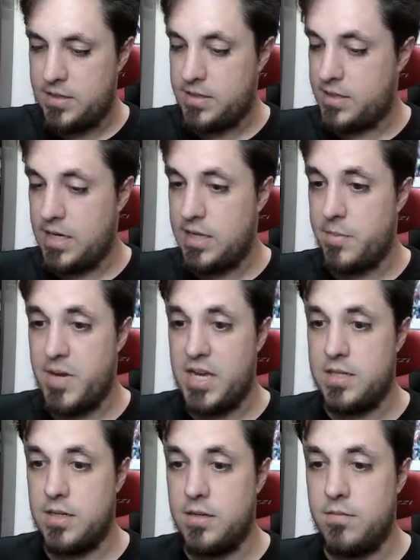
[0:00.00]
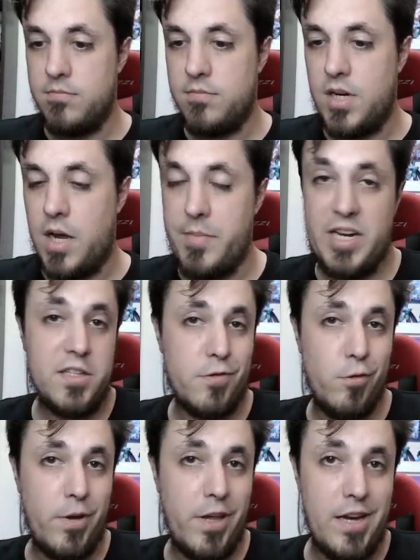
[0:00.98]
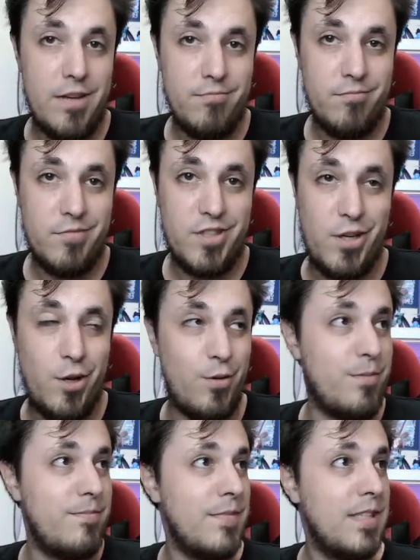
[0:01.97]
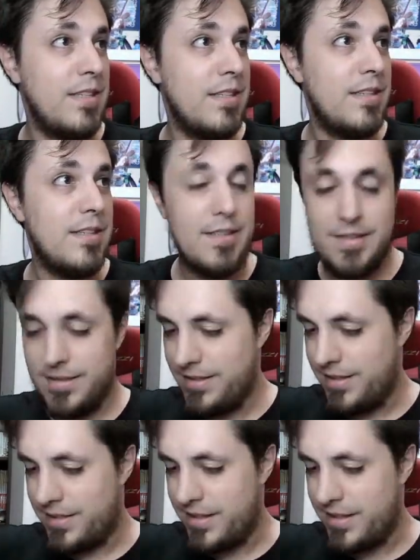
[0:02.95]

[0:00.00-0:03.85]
is kinda amazing. I mean, it's Lugia, so there's